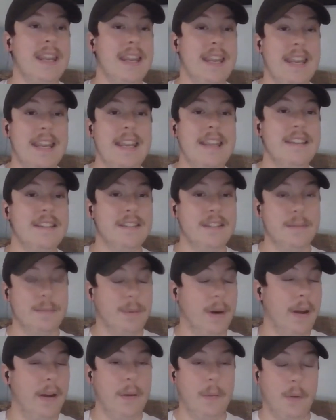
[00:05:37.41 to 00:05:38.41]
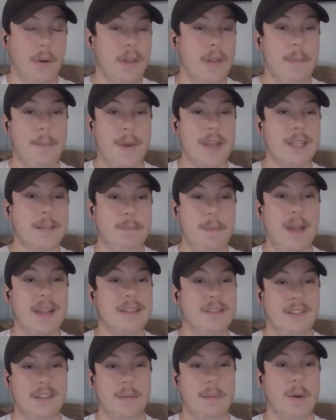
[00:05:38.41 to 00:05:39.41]
he's probably one of the best
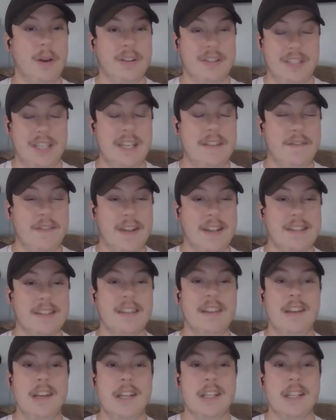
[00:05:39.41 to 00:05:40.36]
bets on the Bucs defense